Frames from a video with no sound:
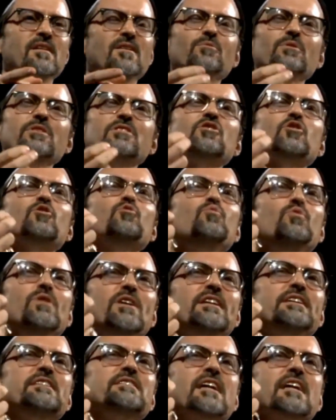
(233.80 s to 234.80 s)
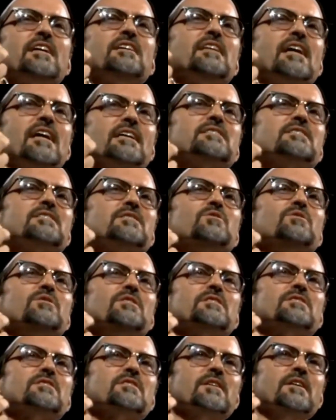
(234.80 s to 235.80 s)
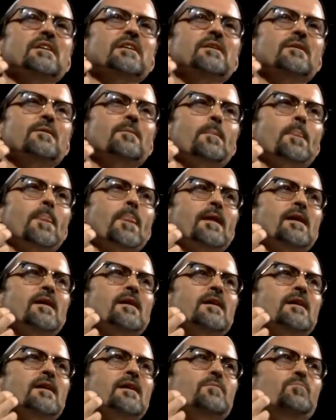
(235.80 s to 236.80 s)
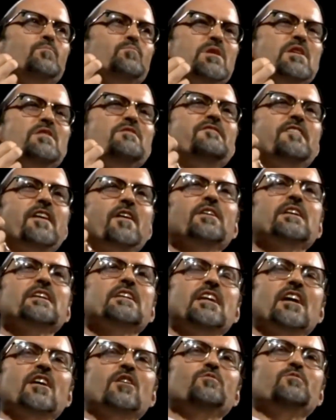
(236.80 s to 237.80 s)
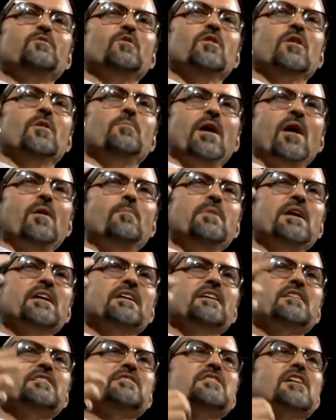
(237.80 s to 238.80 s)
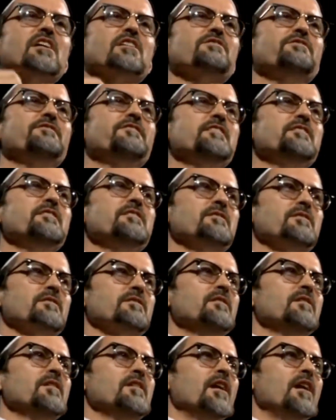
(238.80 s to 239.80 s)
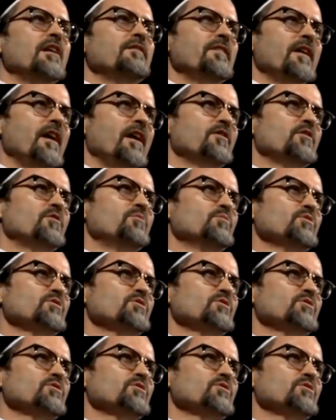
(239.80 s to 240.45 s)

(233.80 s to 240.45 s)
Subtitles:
We should really take that seriously. Be very careful about making takfir of other